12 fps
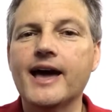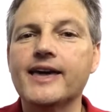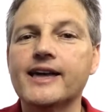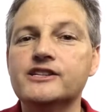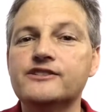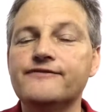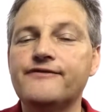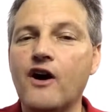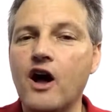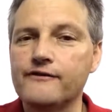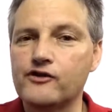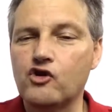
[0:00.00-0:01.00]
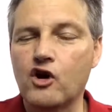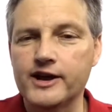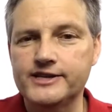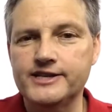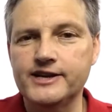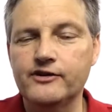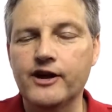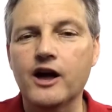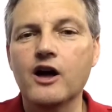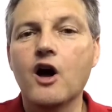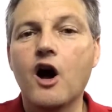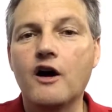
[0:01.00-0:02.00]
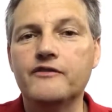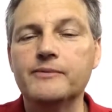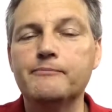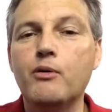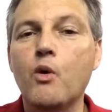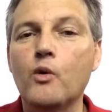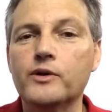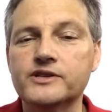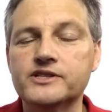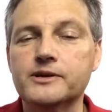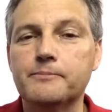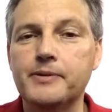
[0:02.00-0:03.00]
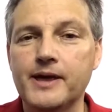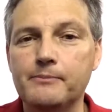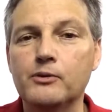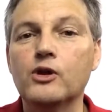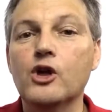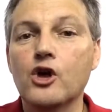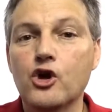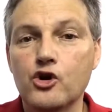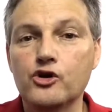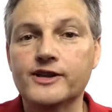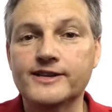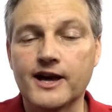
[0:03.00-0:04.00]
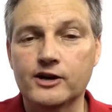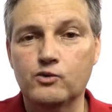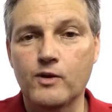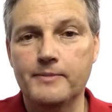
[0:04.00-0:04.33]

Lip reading: against 5 criteria of importance to people who conduct